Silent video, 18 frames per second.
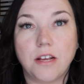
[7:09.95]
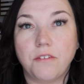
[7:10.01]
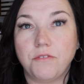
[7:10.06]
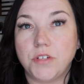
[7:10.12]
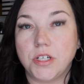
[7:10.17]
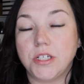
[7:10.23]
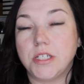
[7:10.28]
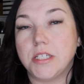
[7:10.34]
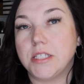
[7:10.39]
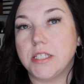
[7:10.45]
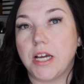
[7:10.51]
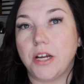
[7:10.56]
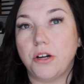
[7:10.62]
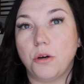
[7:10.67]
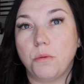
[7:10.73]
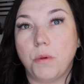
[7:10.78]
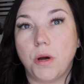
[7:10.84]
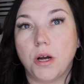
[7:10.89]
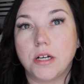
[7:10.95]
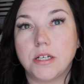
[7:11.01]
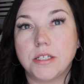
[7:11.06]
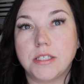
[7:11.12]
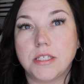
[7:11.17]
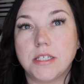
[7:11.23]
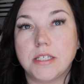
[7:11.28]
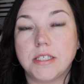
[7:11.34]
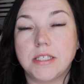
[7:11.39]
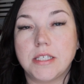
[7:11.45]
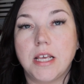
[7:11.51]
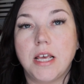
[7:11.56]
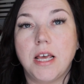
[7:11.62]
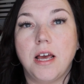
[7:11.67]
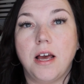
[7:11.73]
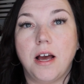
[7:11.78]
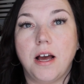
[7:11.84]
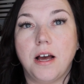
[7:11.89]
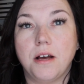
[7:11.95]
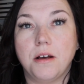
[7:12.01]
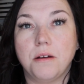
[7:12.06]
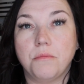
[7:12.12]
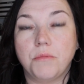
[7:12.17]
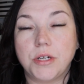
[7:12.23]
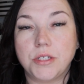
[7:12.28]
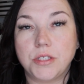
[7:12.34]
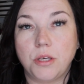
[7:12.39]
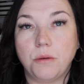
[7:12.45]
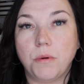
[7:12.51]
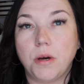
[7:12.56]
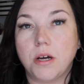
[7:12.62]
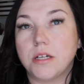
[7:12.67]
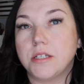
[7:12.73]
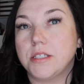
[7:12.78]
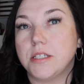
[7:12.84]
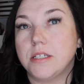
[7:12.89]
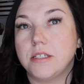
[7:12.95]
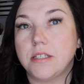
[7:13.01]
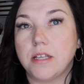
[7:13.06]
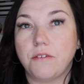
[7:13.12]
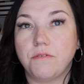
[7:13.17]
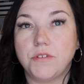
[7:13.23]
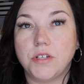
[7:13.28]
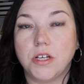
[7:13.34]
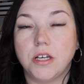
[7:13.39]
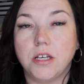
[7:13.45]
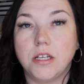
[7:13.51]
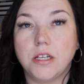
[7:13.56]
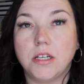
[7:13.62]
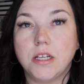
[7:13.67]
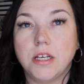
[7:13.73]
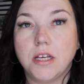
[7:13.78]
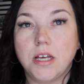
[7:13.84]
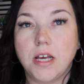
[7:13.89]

I've done designer boxes, rescue boxes. I've done